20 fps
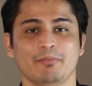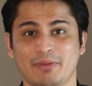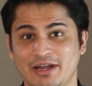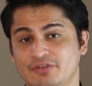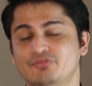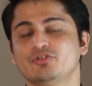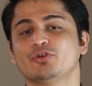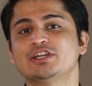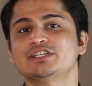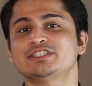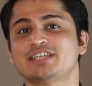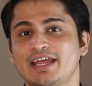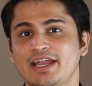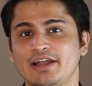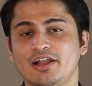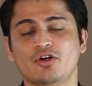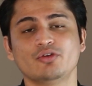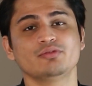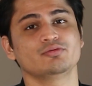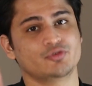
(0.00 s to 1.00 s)
But if you want to check
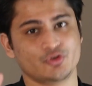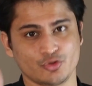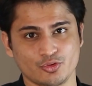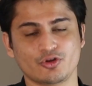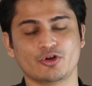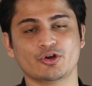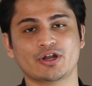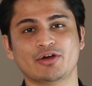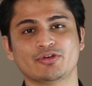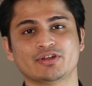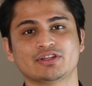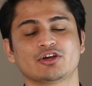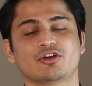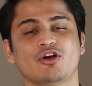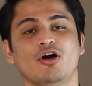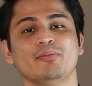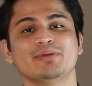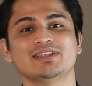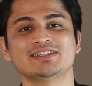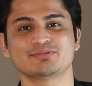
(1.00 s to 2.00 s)
it out, do go down in the
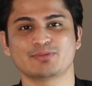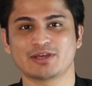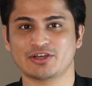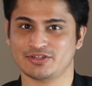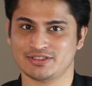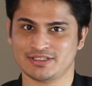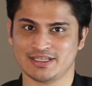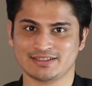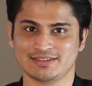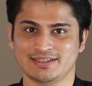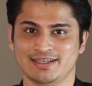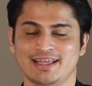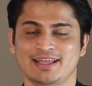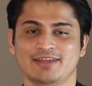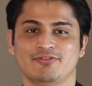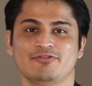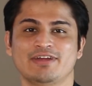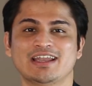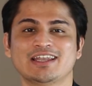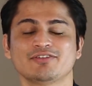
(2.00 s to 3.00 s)
comments because there's a
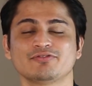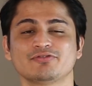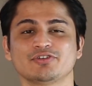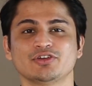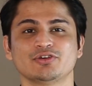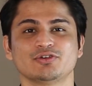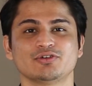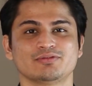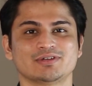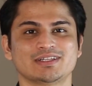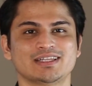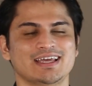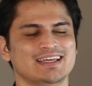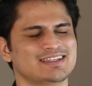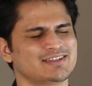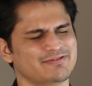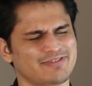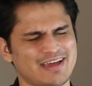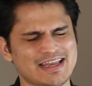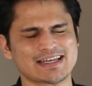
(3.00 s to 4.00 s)
link waiting for you over there.
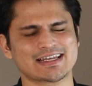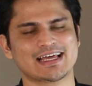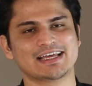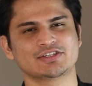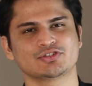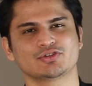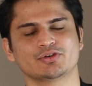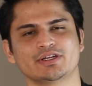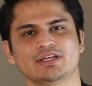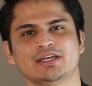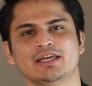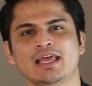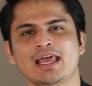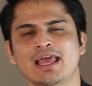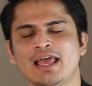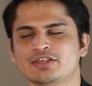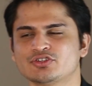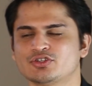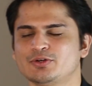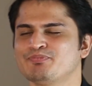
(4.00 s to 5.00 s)
It's a very nice story.
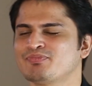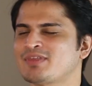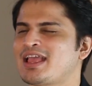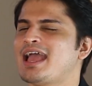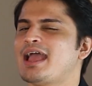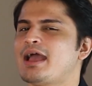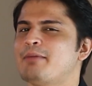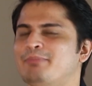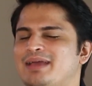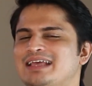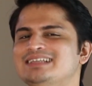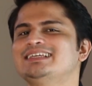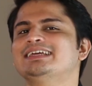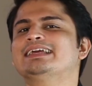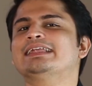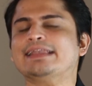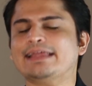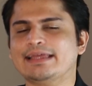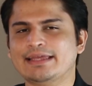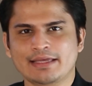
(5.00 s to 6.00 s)
So
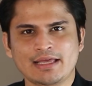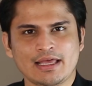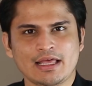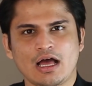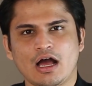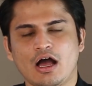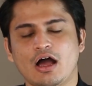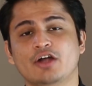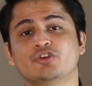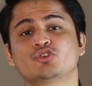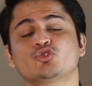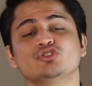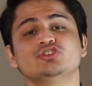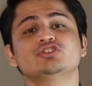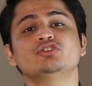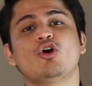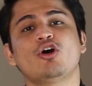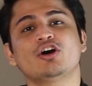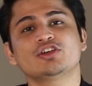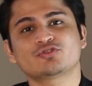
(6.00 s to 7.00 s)
Basically, uh,
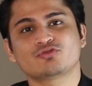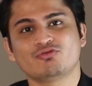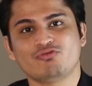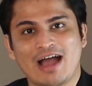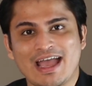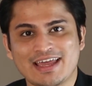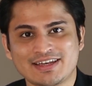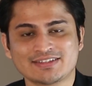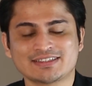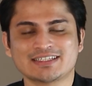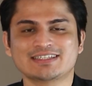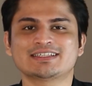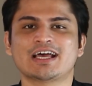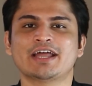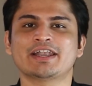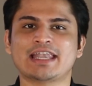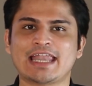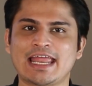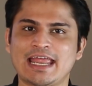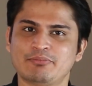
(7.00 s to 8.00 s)
Trojan horse viruses
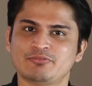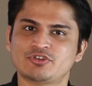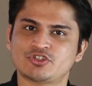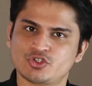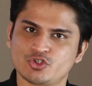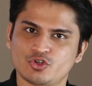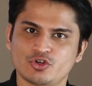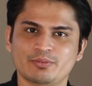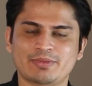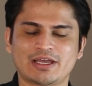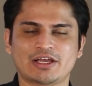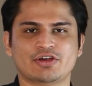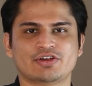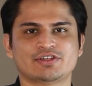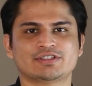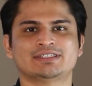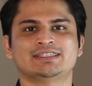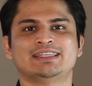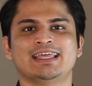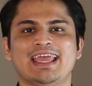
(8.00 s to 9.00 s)
are named so
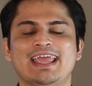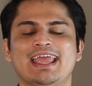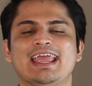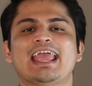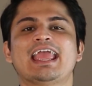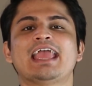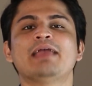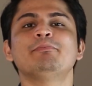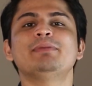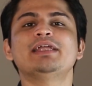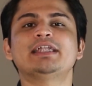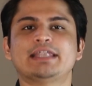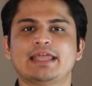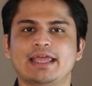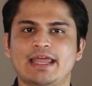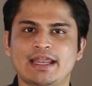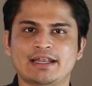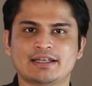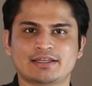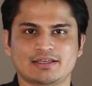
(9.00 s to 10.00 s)
because they
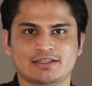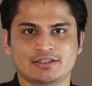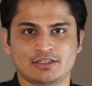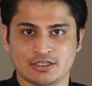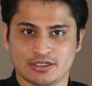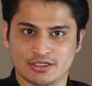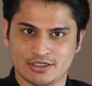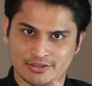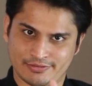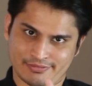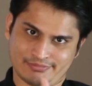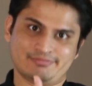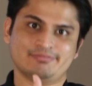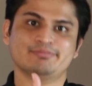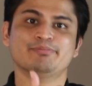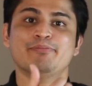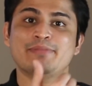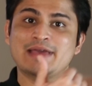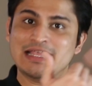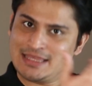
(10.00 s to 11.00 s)
imitate the
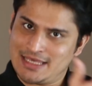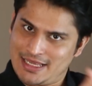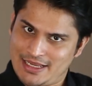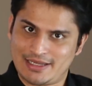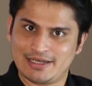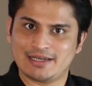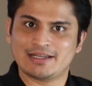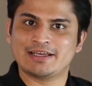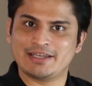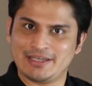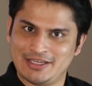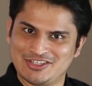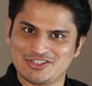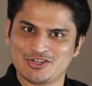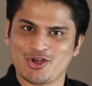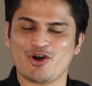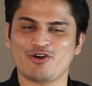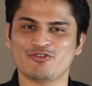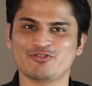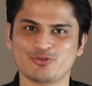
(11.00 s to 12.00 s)
mythical
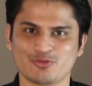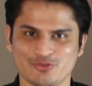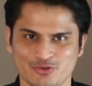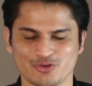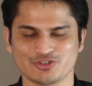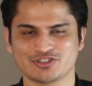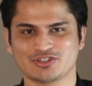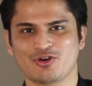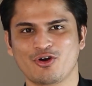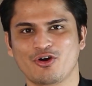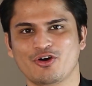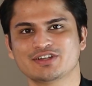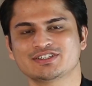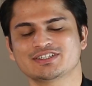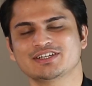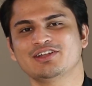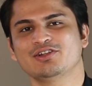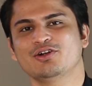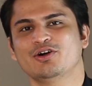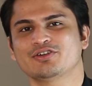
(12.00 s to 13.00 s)
creature of Trojan horse
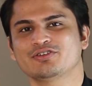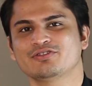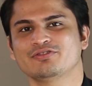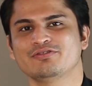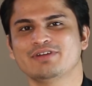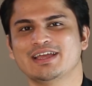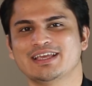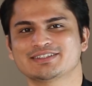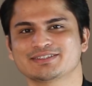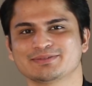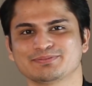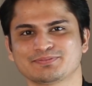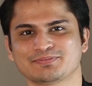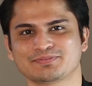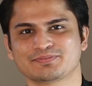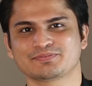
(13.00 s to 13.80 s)
in a lot of ways.